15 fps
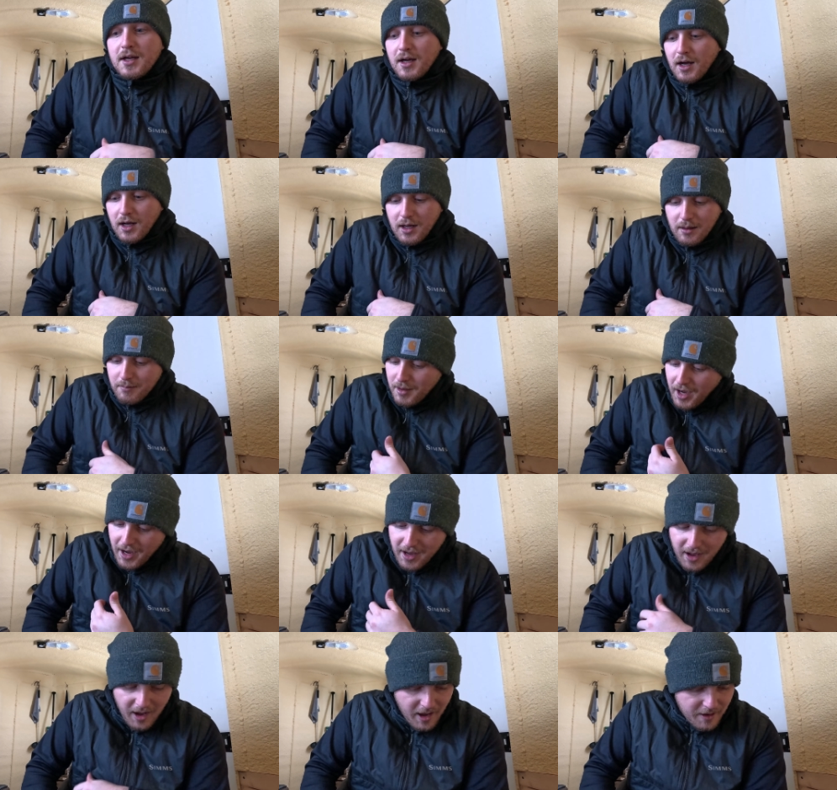
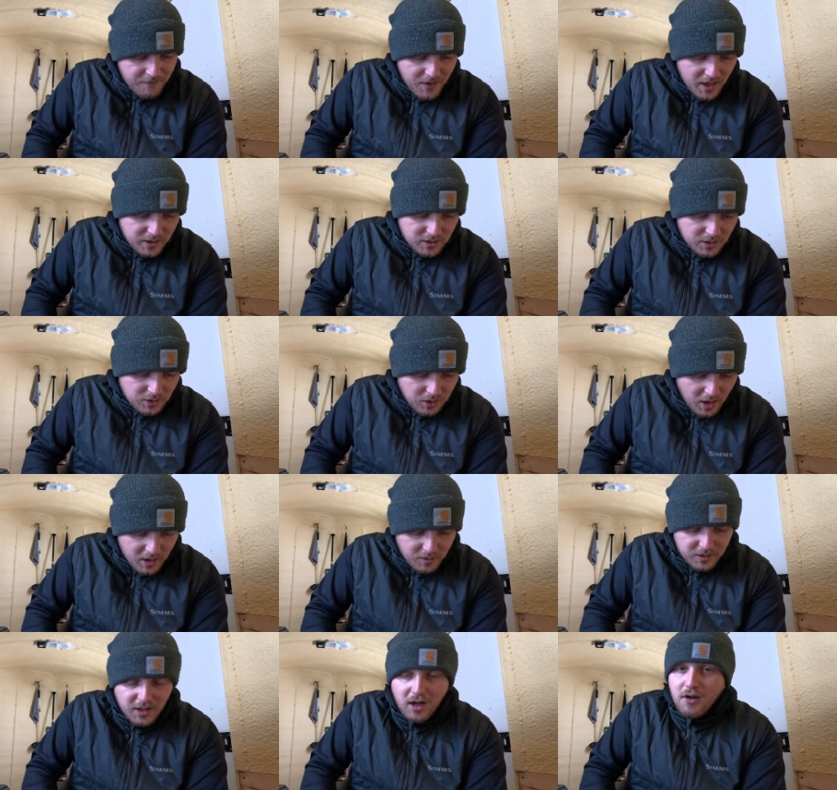I've had good
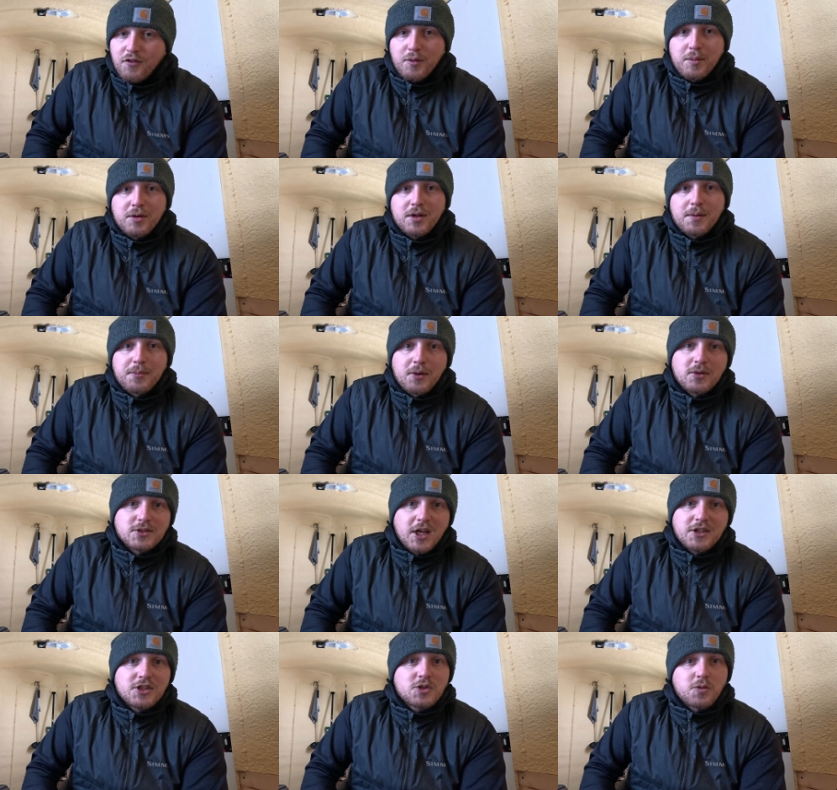luck with the Alpha Burley Pros.
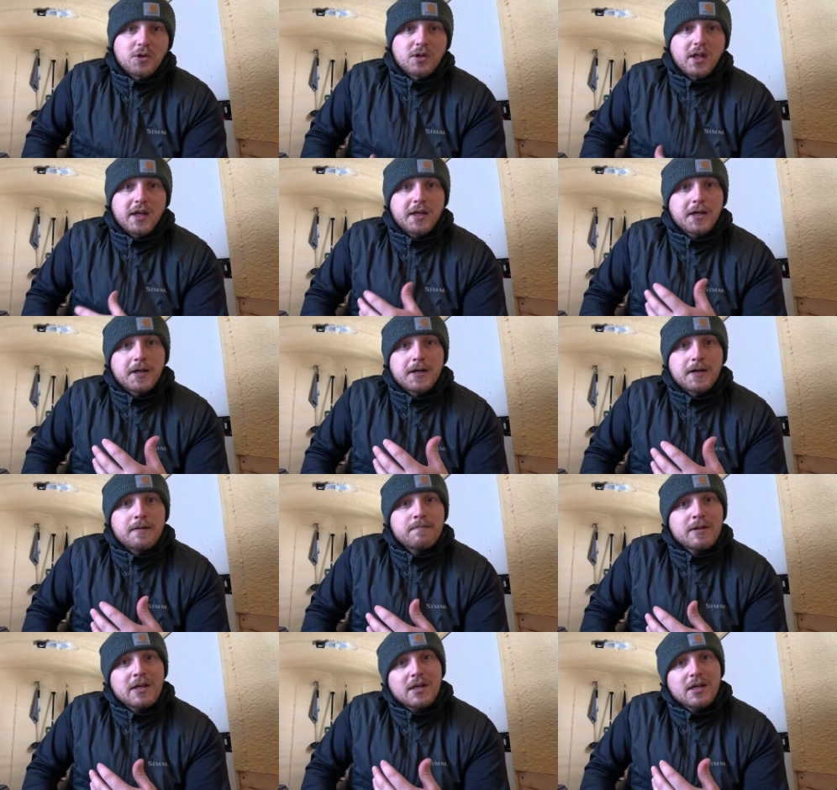I just wear like a